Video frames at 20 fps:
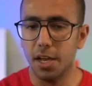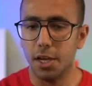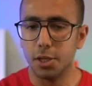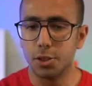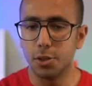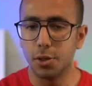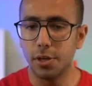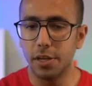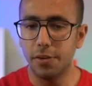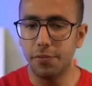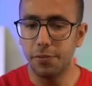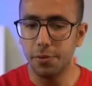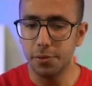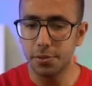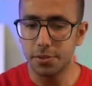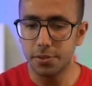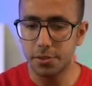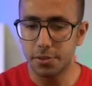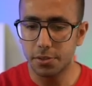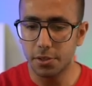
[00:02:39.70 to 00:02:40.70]
So if you
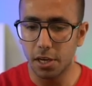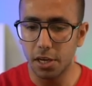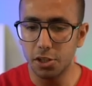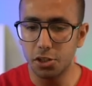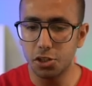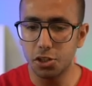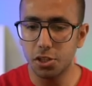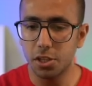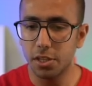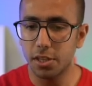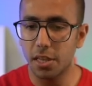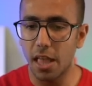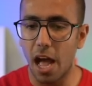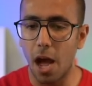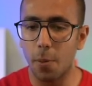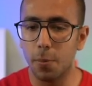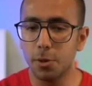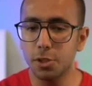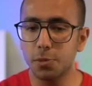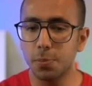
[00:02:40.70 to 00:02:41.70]
search
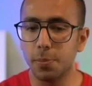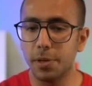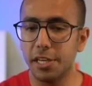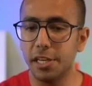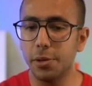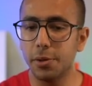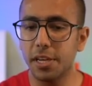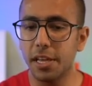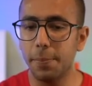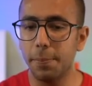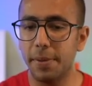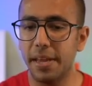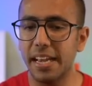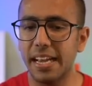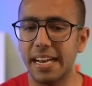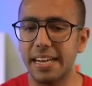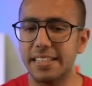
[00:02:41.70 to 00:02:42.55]
how much money you can make,